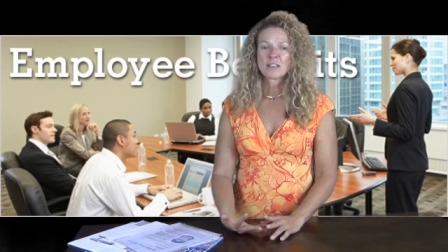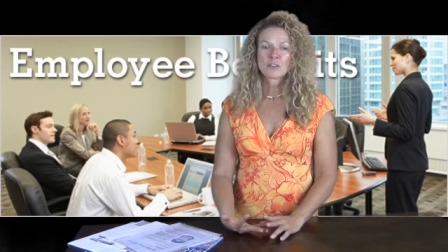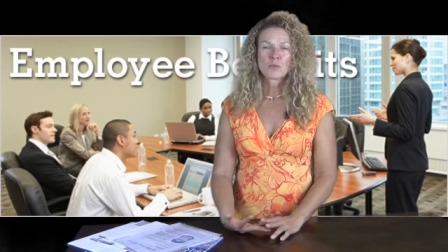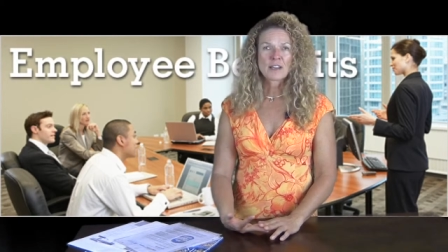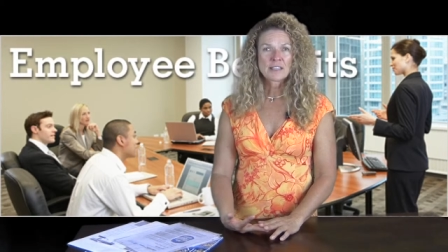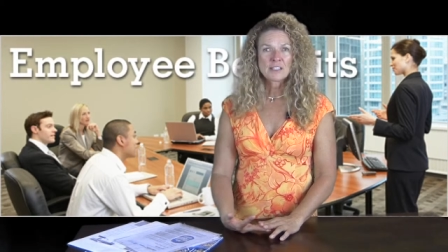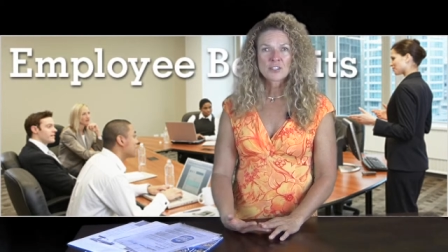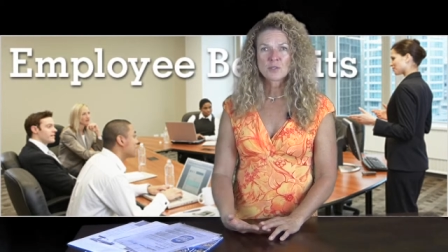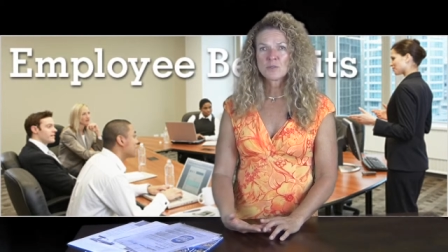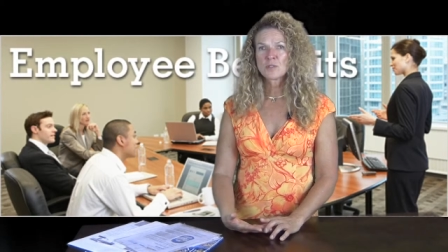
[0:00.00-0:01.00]
credit
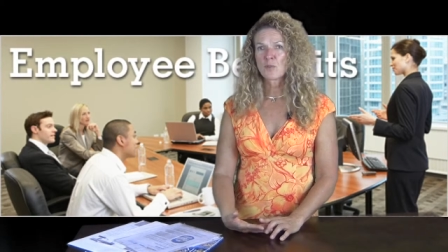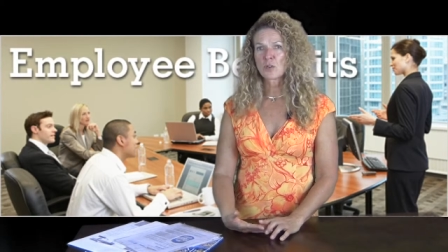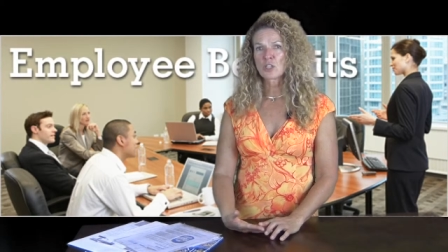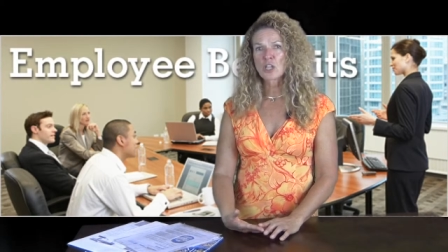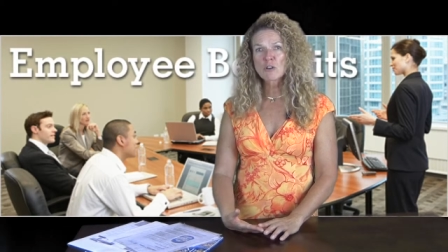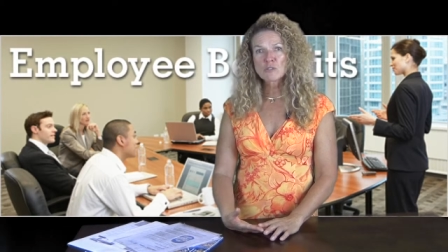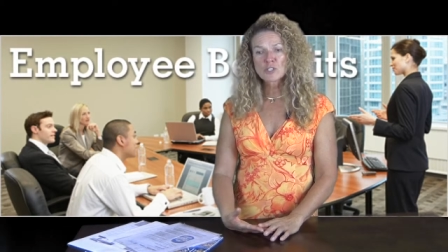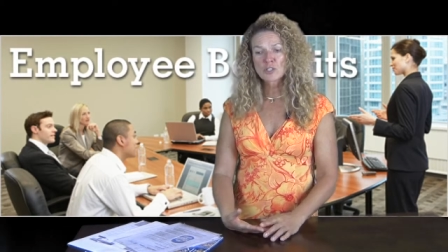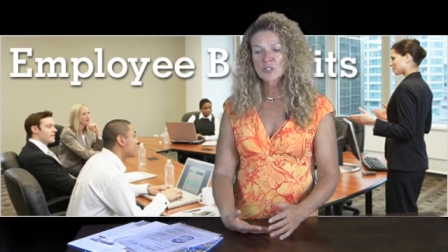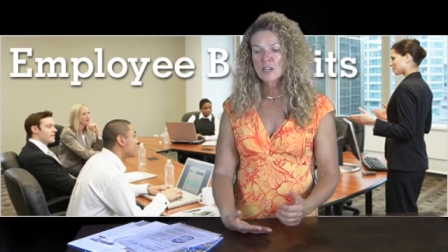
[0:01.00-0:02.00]
issues,
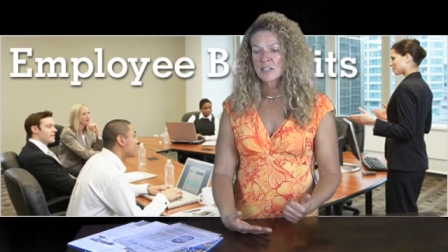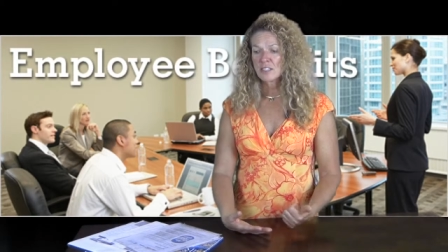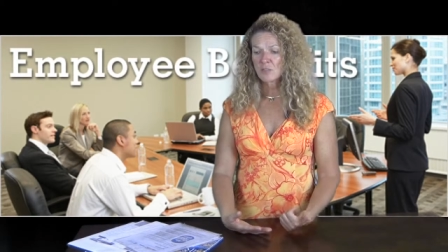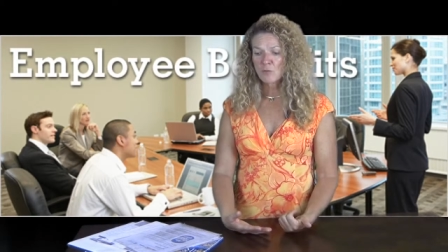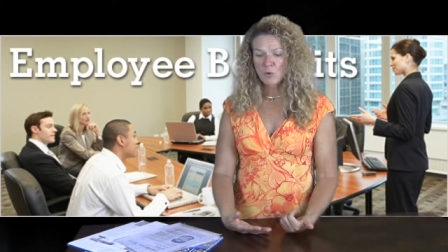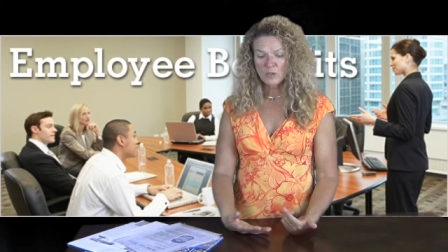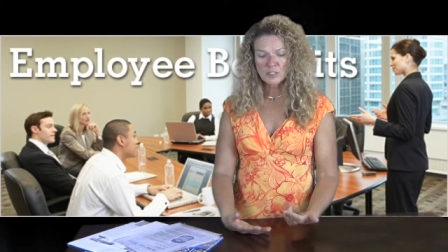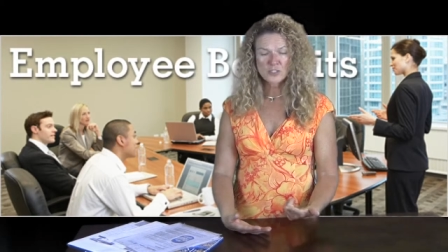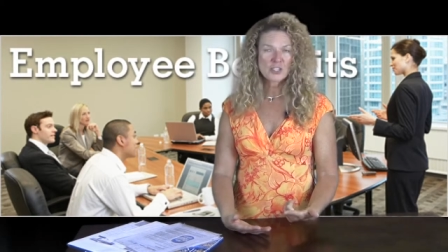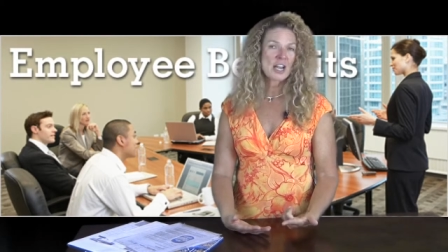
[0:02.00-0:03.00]
foreclosure,
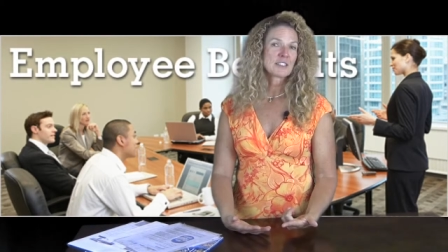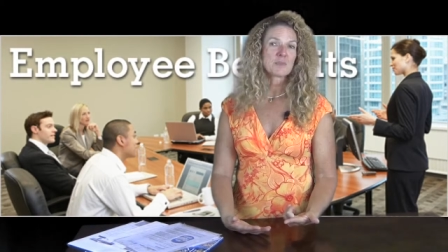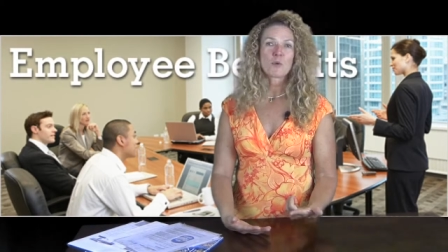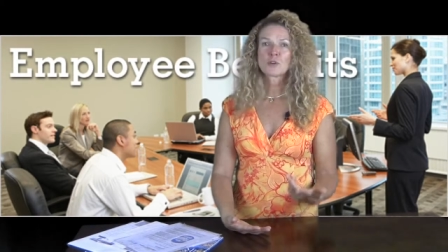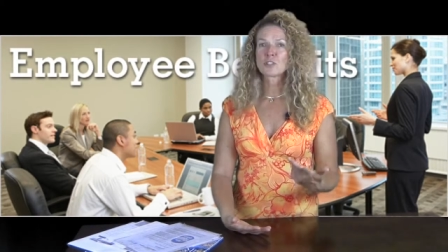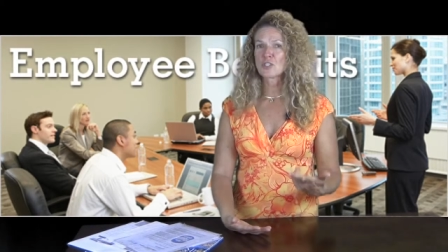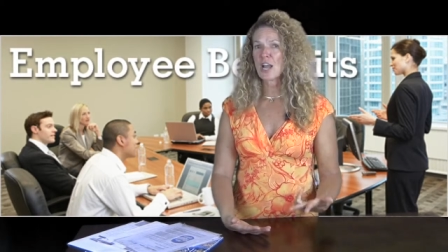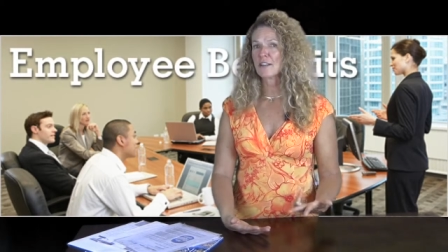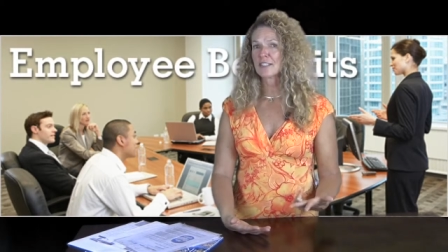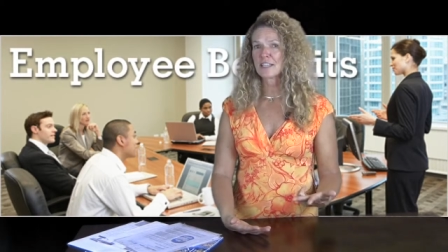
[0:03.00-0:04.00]
divorce, child support,
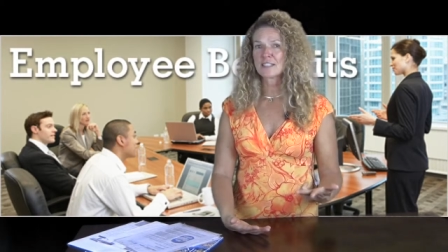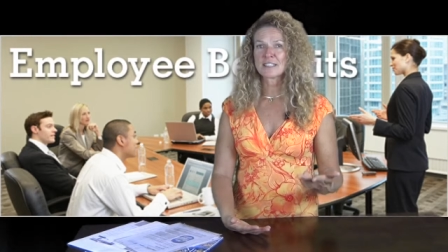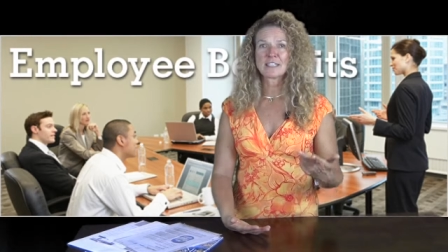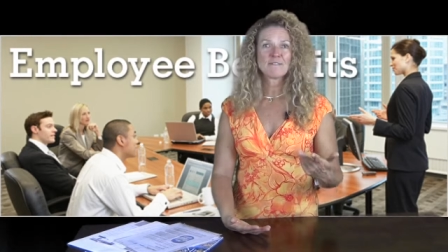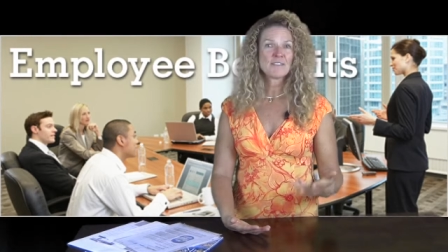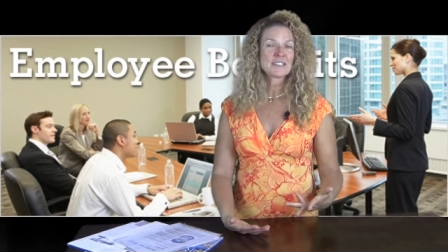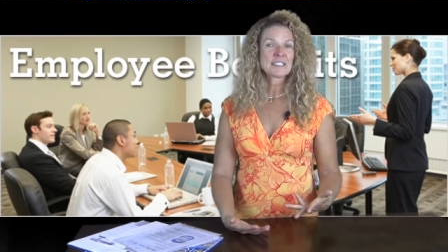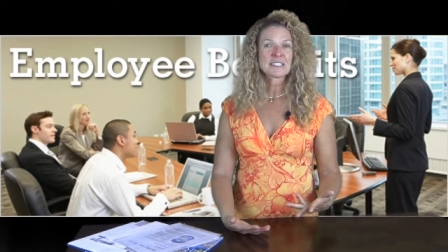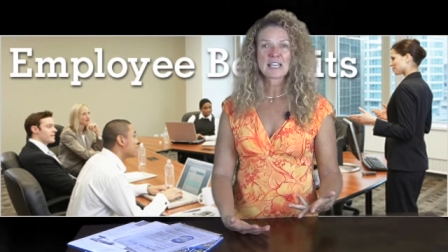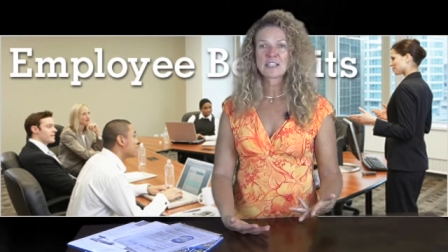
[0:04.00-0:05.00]
child custody,
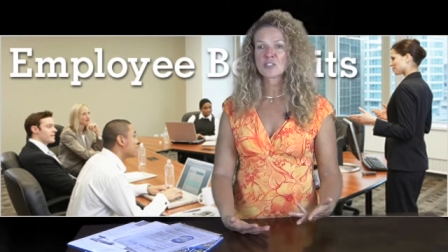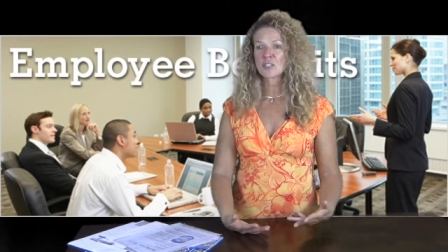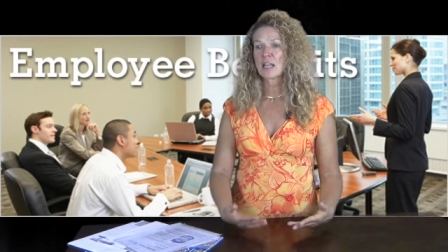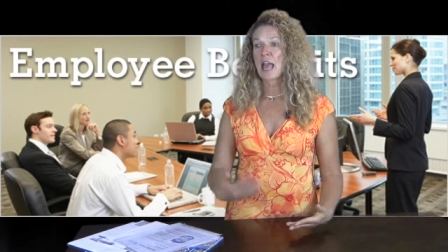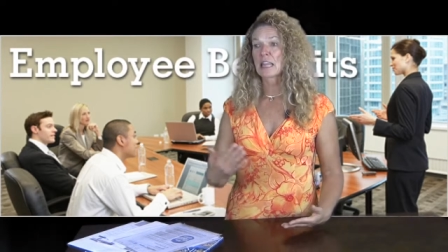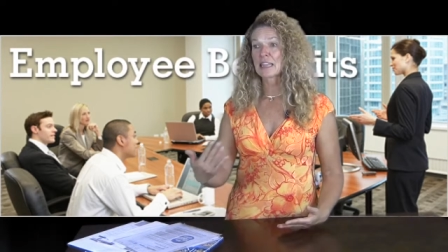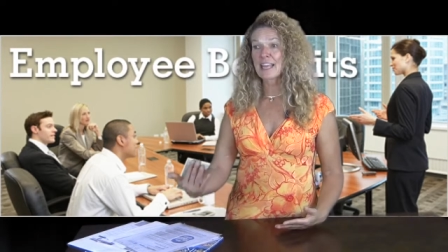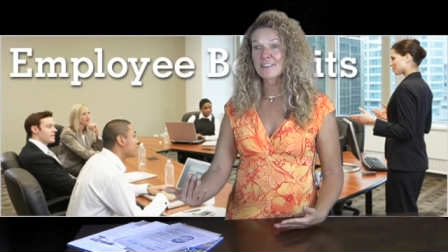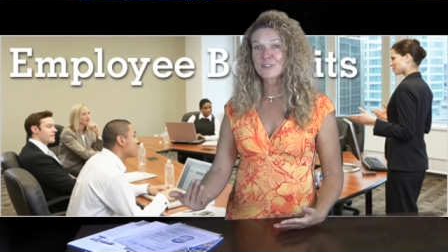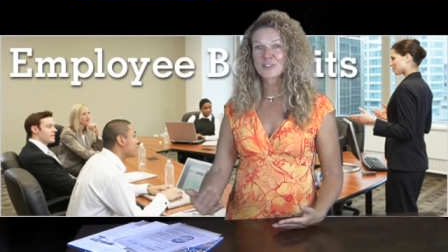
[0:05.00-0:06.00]
visitation,
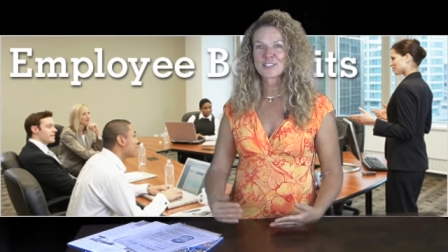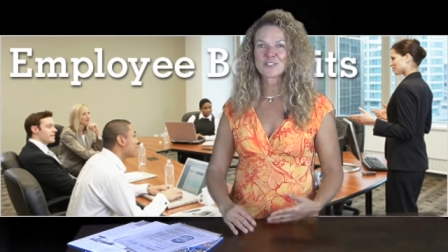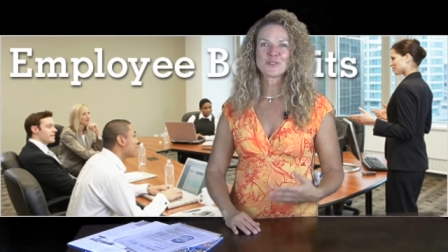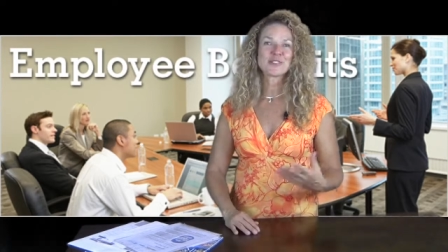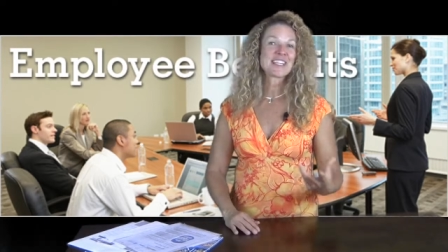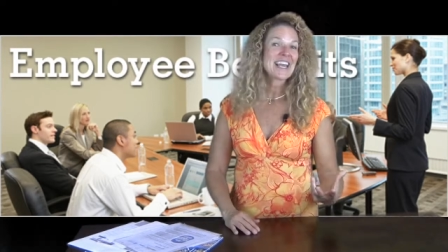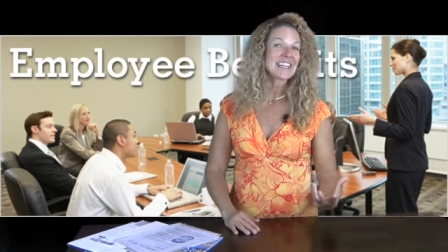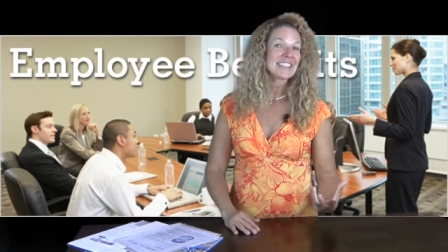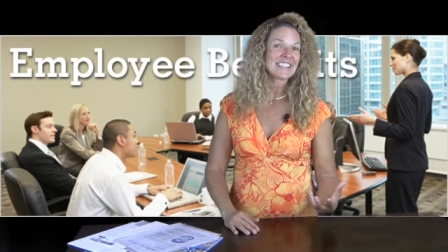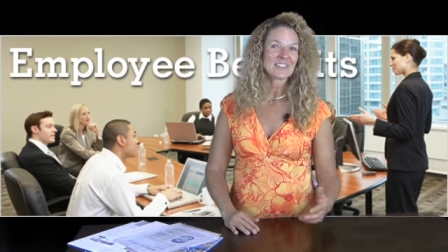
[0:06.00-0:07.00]
landlord issues,
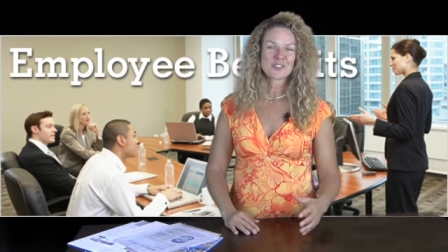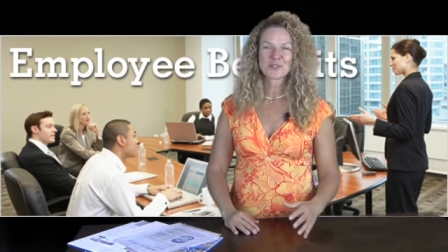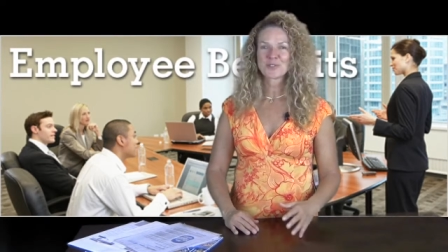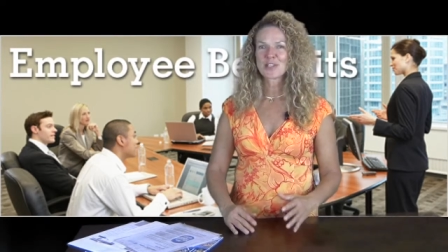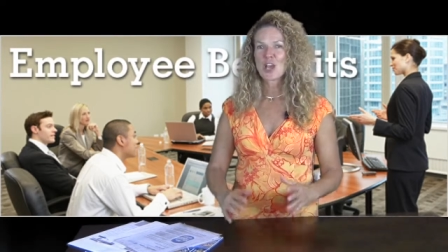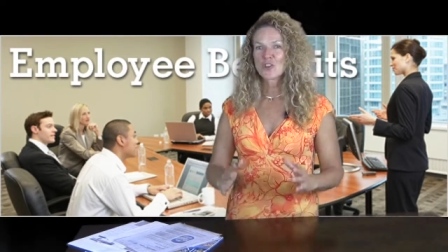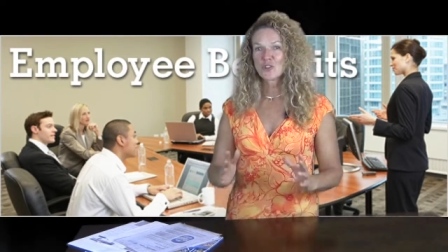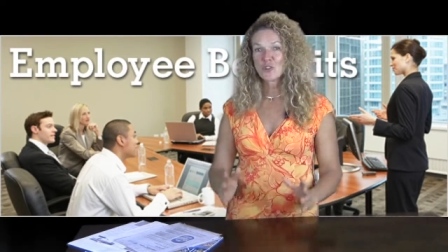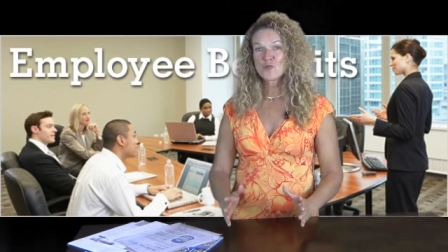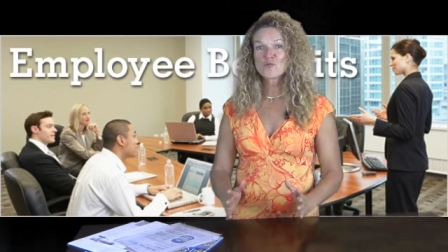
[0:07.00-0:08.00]
tenant issues,
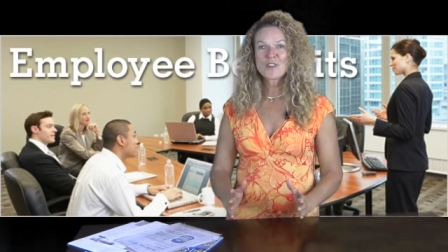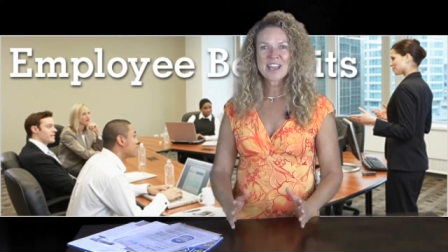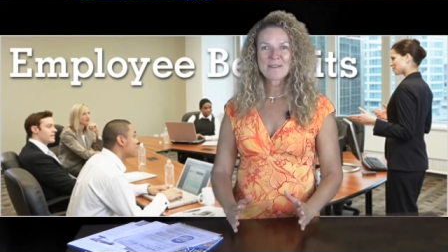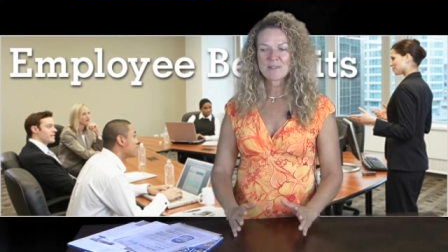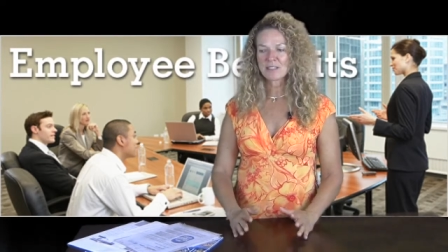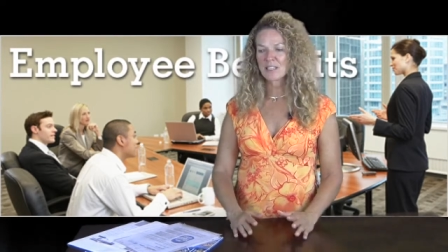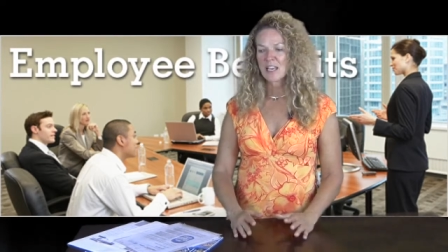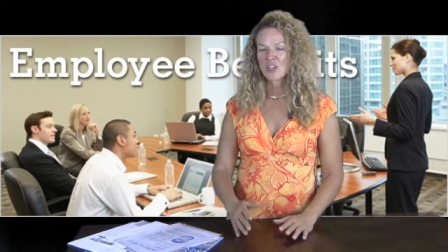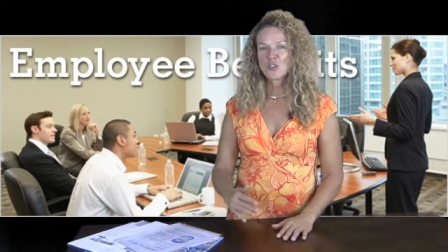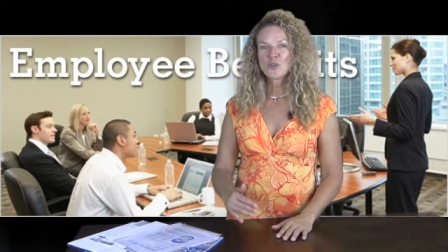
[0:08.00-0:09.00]
you name it,
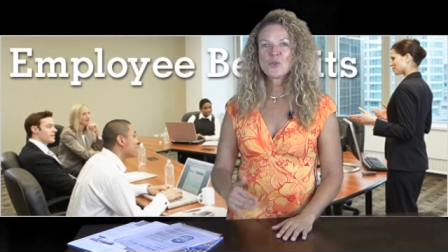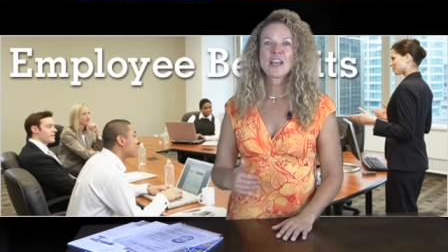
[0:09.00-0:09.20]
you